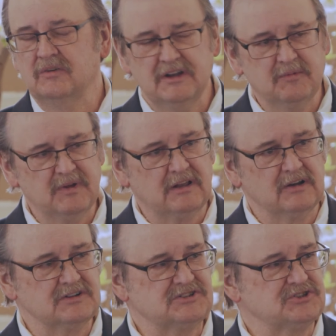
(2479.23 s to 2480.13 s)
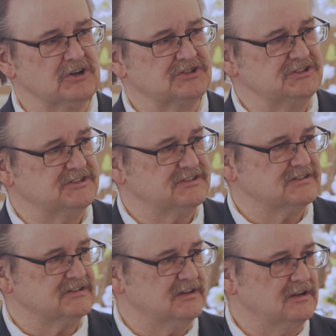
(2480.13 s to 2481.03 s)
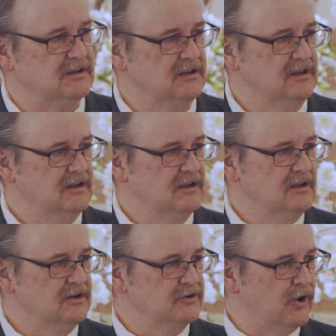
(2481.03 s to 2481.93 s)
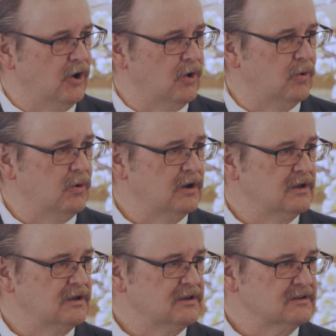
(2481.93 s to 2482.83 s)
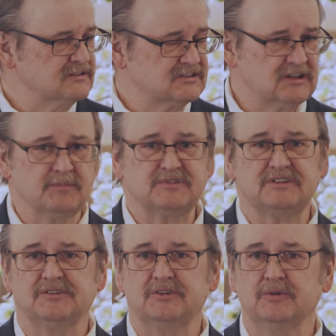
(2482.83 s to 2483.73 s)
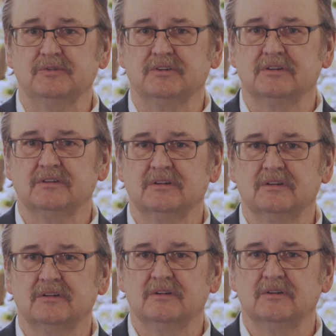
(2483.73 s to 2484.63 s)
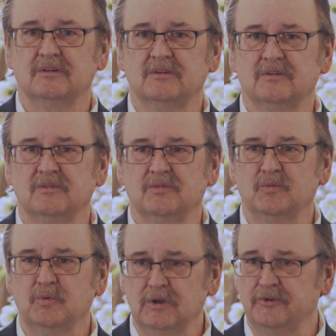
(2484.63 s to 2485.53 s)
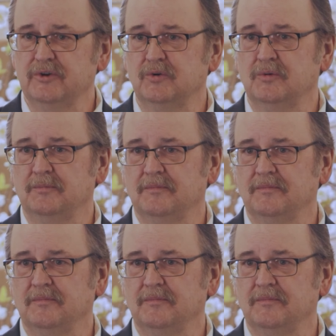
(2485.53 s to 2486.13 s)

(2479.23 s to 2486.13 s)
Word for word: we need to be clear as churches no substitute will do.